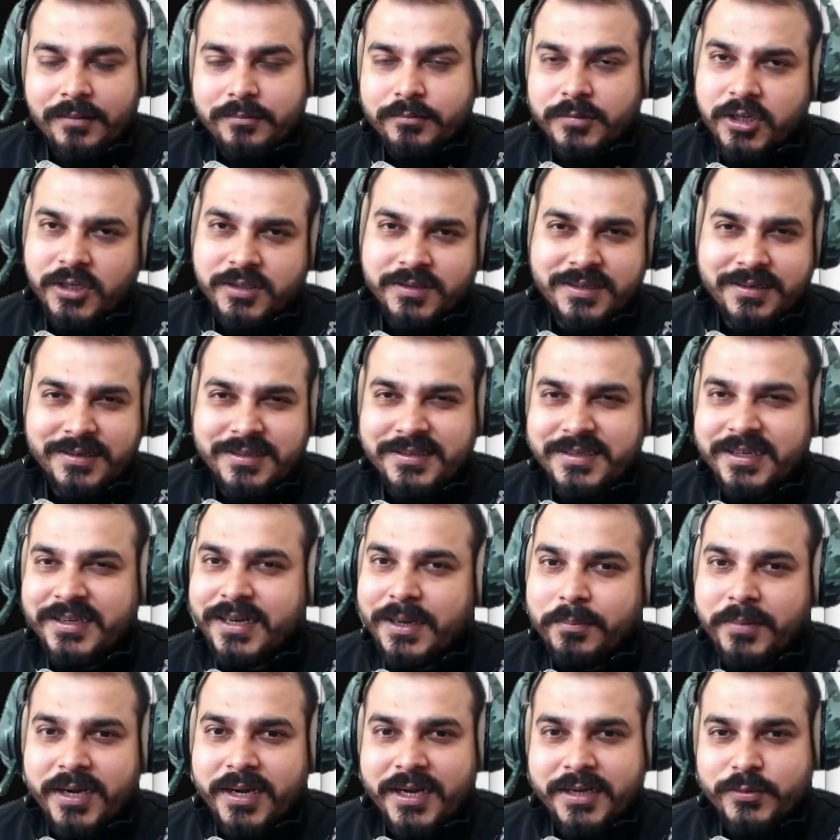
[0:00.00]
Because the recent
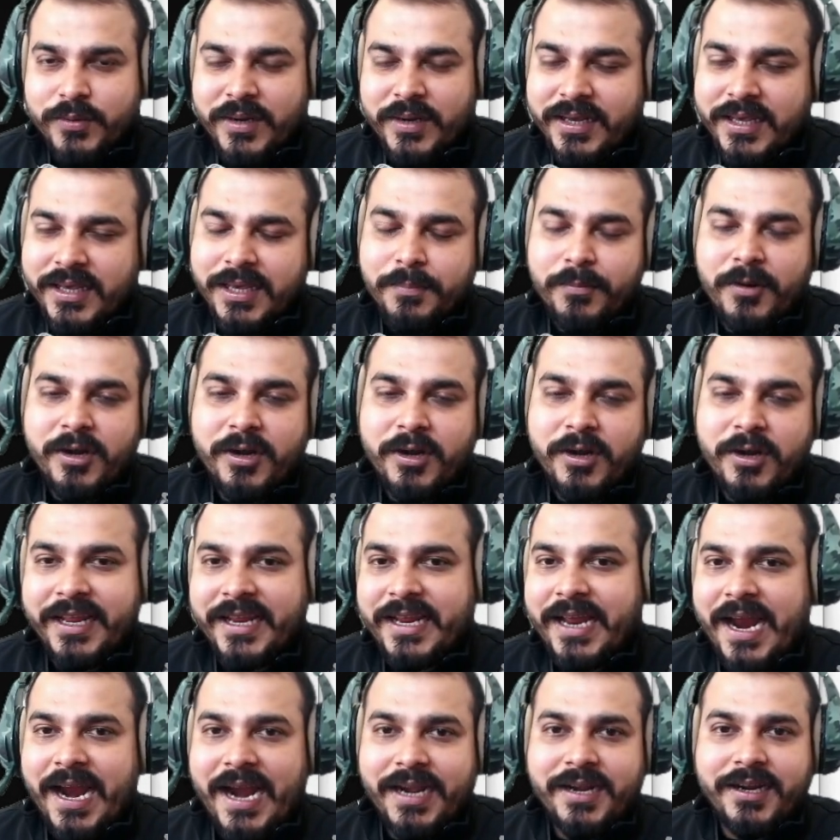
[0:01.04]
updates will keep on
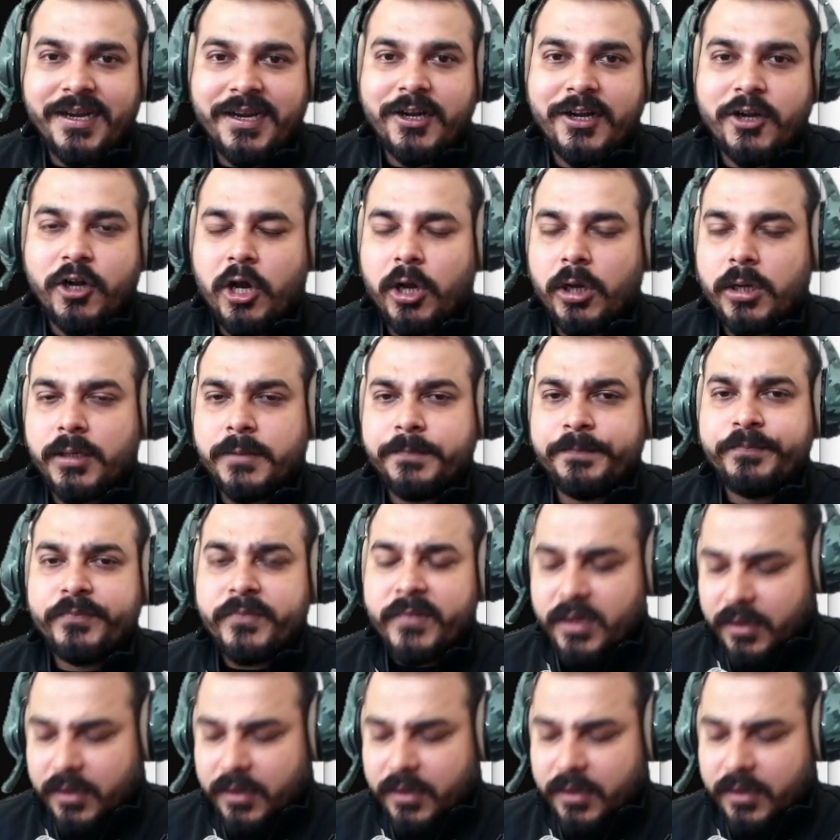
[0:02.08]
getting added in Docker.